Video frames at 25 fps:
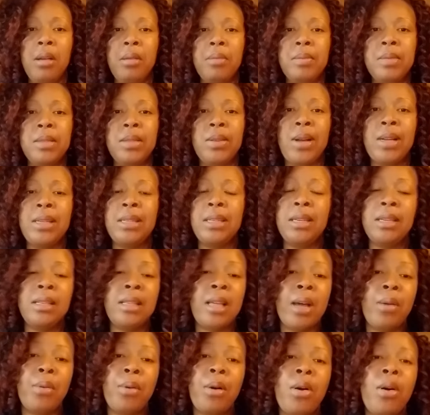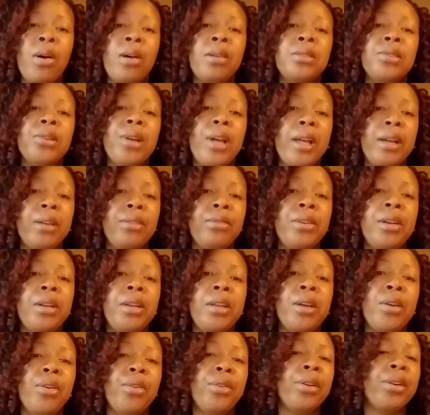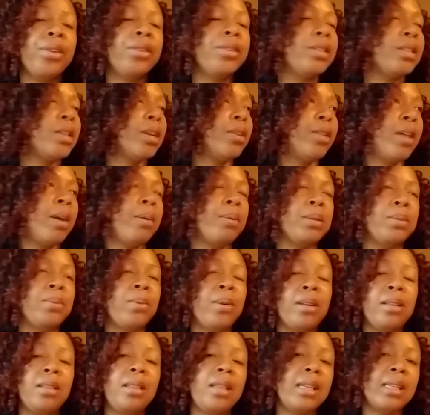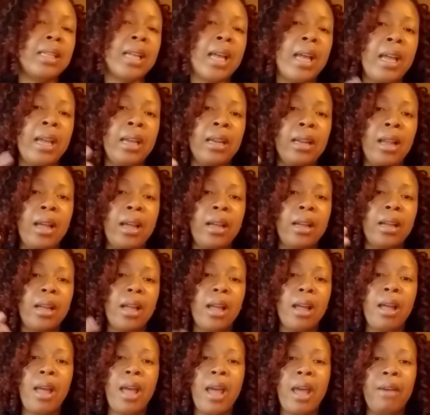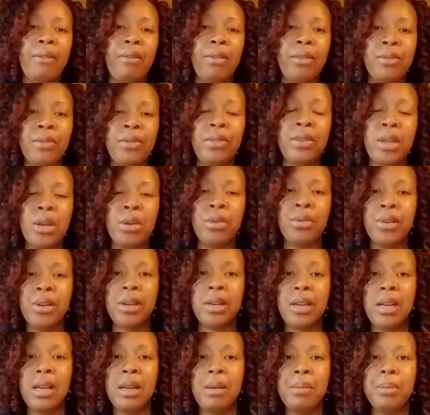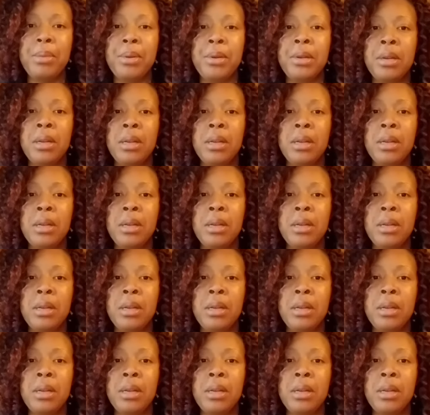So I did that. I also had Greek yogurt, so that was one of the things. I ate like half of a yogurt cup.